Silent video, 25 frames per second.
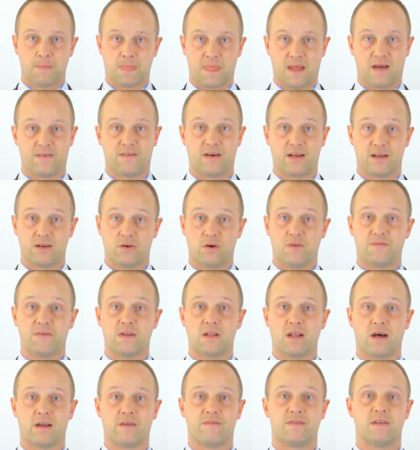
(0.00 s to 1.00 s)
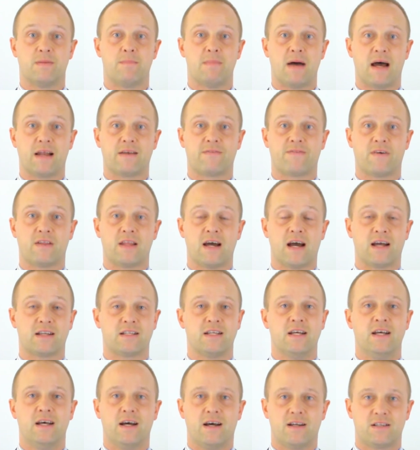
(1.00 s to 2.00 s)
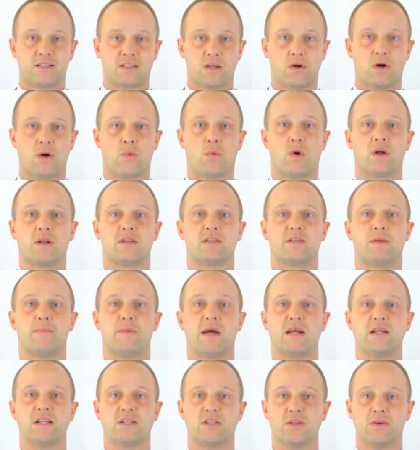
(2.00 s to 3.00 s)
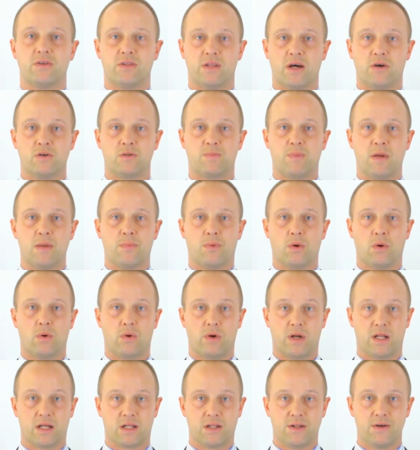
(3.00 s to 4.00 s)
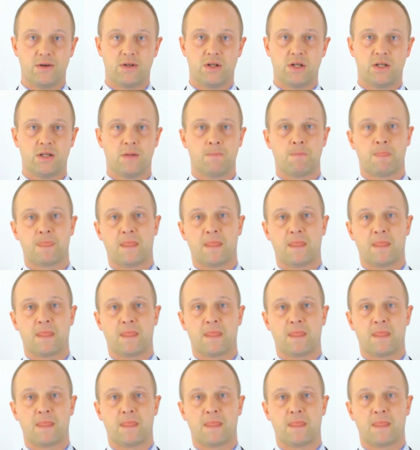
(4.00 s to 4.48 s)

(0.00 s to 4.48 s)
I've had an awful lot of demand for that, and so I wanted to make sure those people were included,